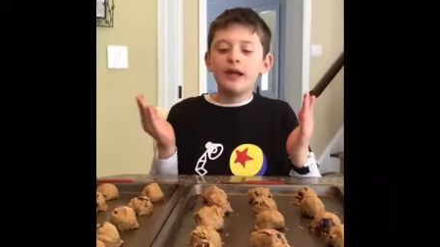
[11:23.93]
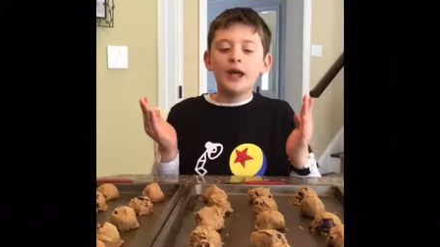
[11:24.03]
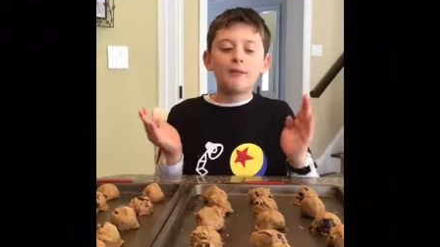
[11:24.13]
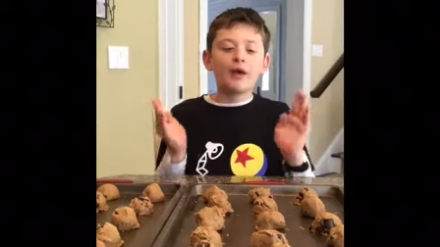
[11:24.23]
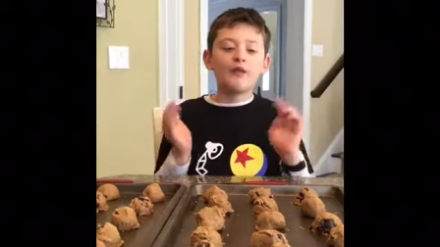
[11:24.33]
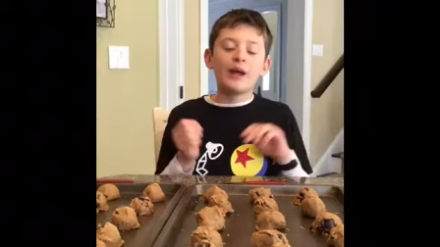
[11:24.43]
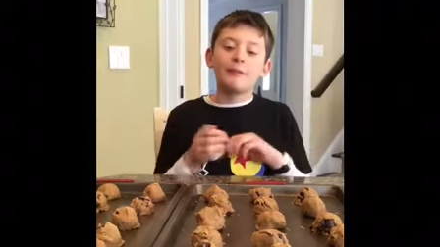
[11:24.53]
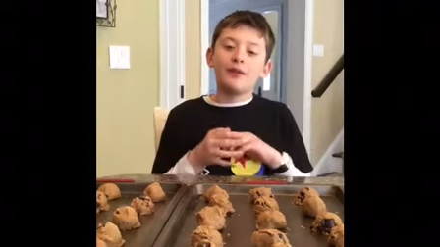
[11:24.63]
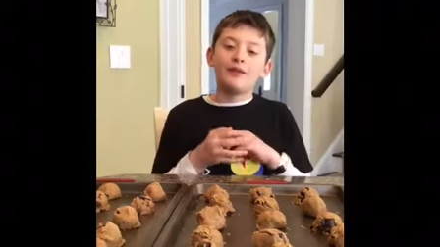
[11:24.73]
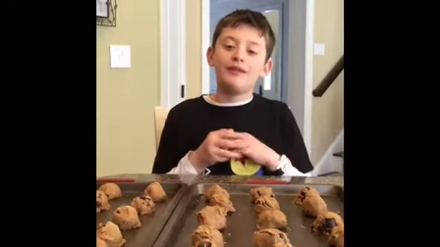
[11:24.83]
in my
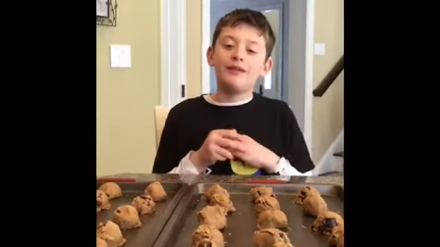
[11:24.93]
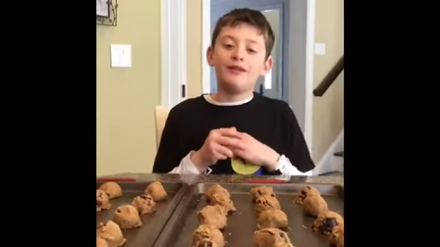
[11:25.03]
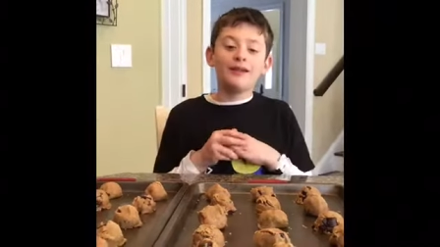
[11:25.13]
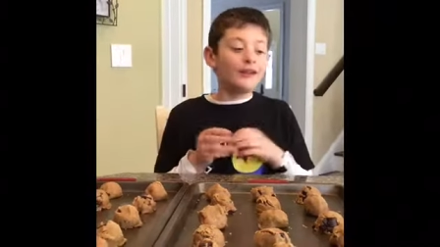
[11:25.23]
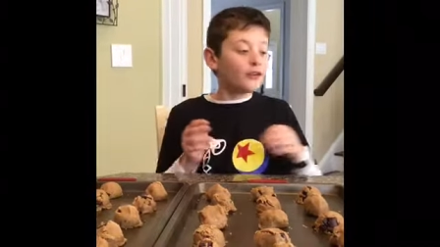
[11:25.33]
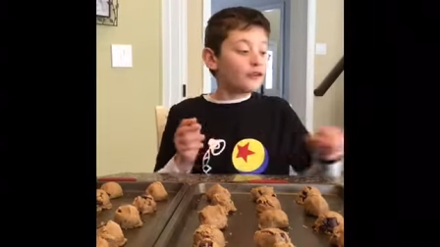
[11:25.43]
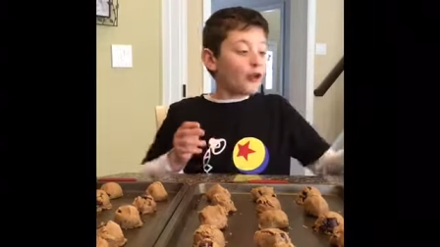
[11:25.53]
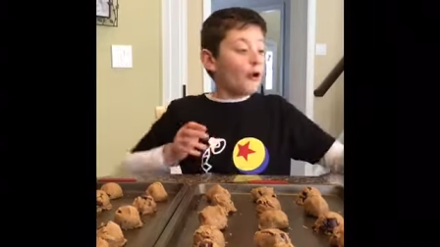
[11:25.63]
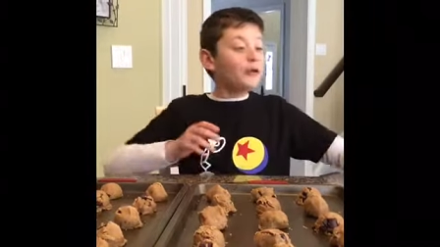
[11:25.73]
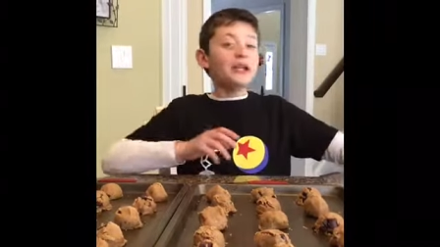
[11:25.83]
family.
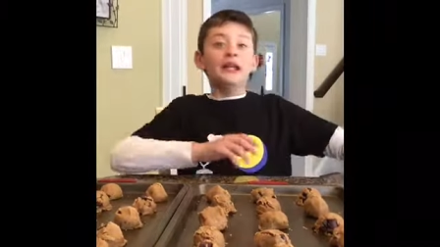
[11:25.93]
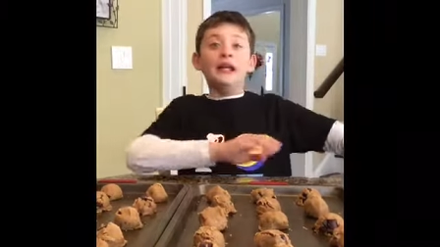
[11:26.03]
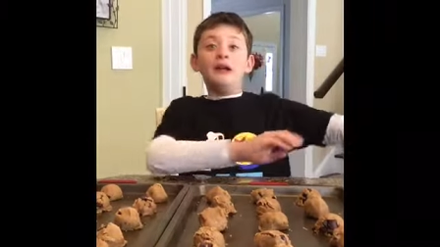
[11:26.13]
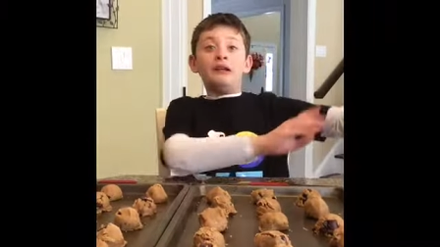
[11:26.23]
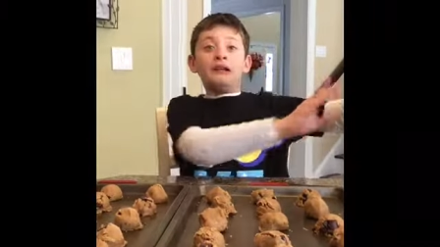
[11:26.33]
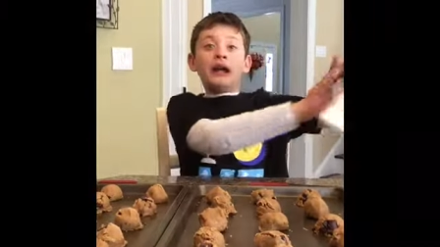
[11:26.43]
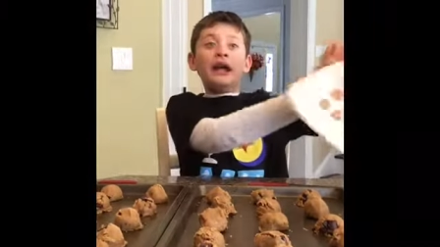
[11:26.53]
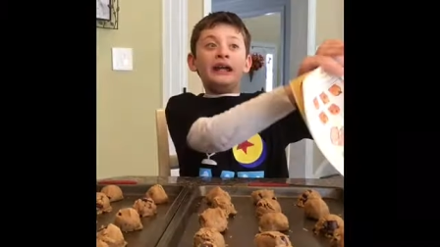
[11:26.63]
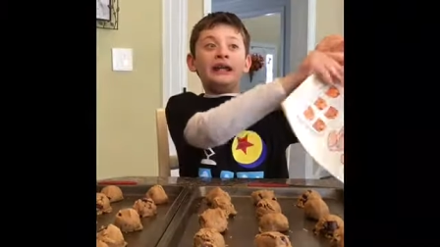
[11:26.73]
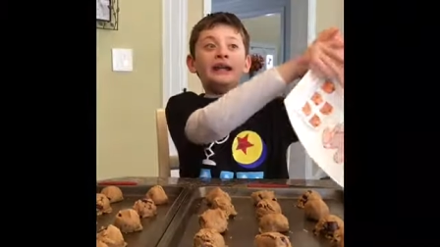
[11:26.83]
So,
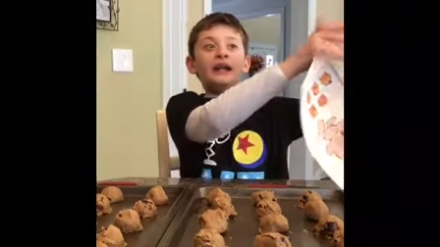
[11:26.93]
yay!